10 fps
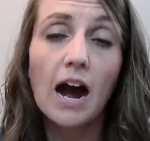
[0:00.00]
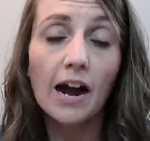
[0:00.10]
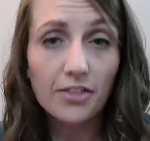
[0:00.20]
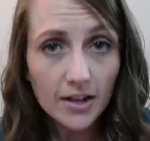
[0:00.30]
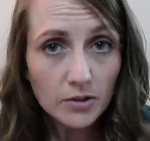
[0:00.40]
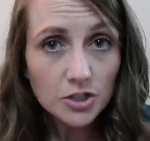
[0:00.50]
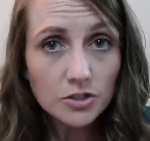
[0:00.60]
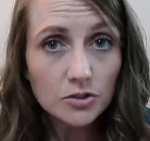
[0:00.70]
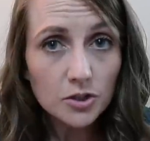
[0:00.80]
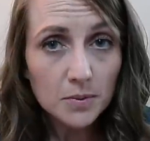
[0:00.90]
I think we
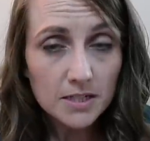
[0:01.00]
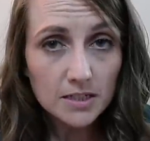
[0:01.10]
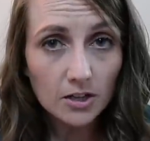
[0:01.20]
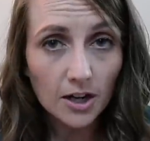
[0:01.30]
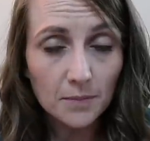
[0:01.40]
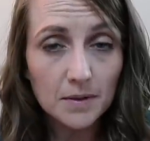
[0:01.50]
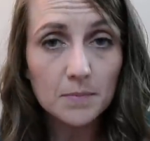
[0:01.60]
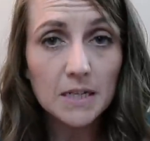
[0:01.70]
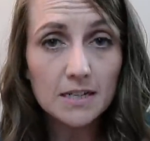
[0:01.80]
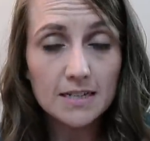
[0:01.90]
should do an
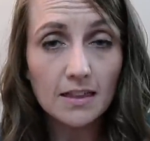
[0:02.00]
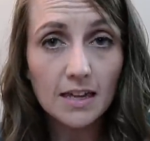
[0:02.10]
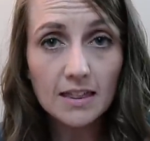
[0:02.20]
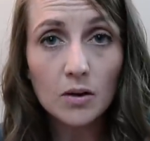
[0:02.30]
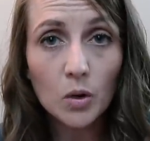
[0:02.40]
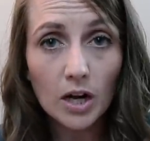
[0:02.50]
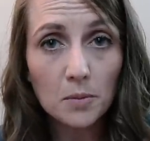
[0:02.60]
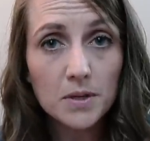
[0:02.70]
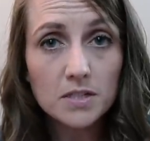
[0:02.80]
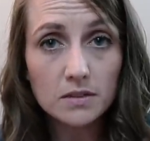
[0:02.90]
episiotomy because I think that will
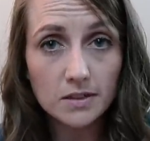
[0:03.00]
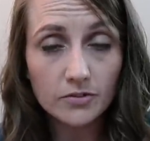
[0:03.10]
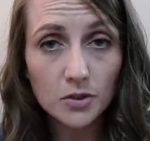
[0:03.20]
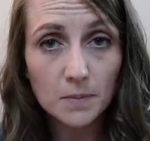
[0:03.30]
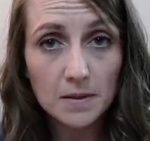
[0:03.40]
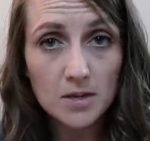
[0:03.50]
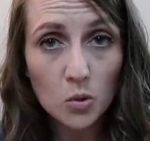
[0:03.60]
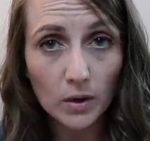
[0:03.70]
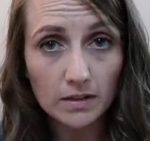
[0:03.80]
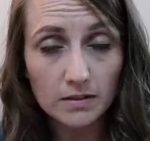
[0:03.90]
help us deliver the baby
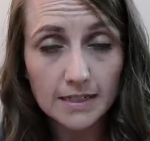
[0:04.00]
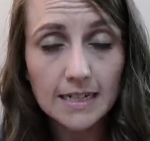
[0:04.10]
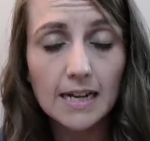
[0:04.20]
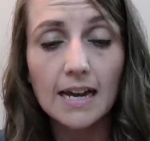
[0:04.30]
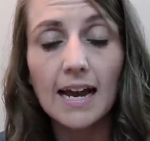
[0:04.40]
quickly.